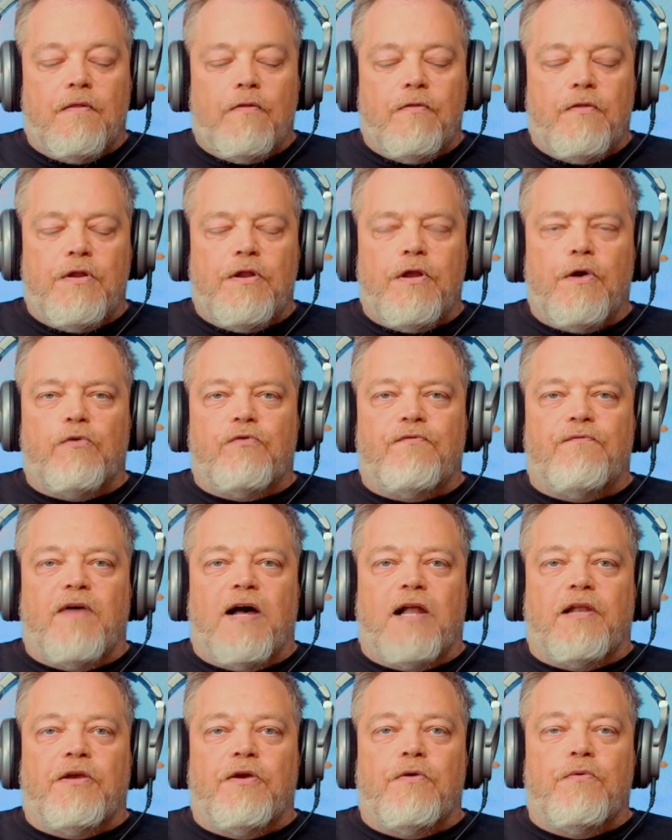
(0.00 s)
the note
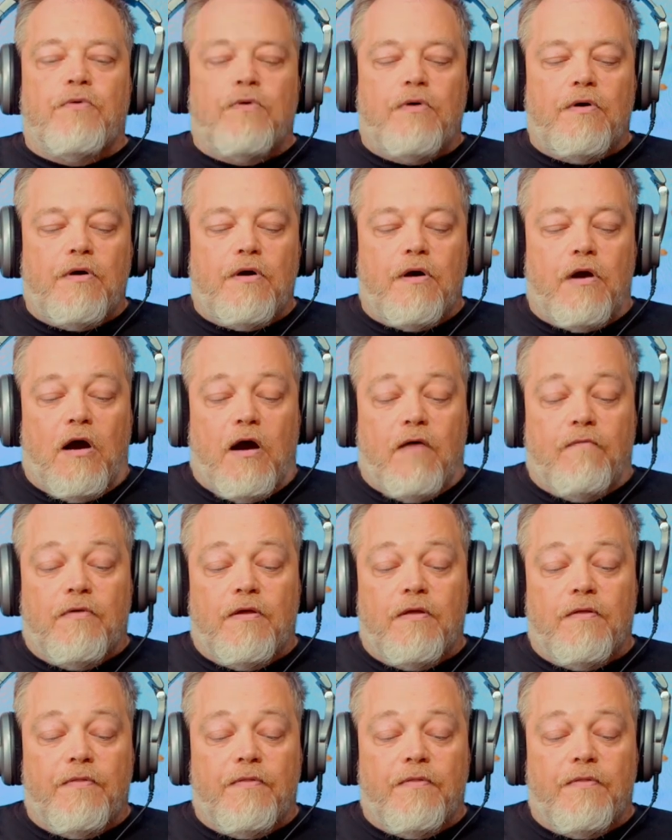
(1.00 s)
value of